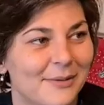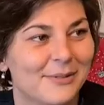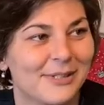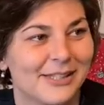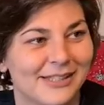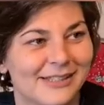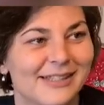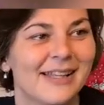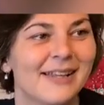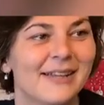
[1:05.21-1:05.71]
up
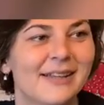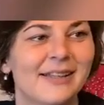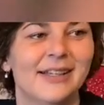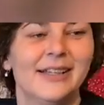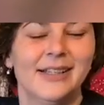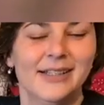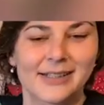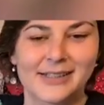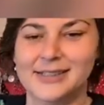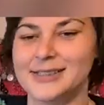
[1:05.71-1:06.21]
since then.
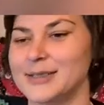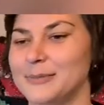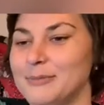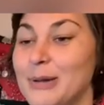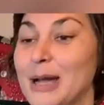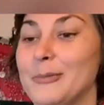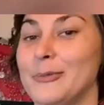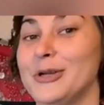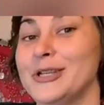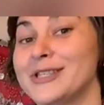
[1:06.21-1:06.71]

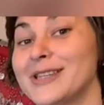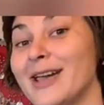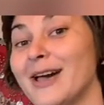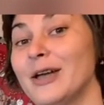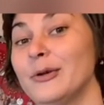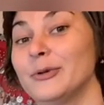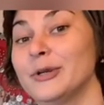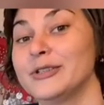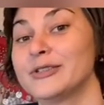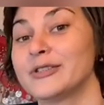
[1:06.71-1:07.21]
Mamrie
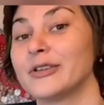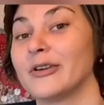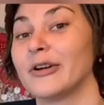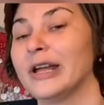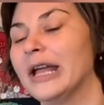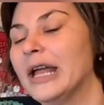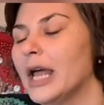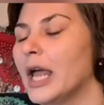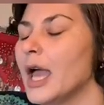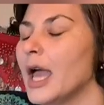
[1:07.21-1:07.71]
Skyward,
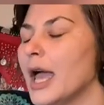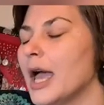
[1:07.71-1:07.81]
sorry.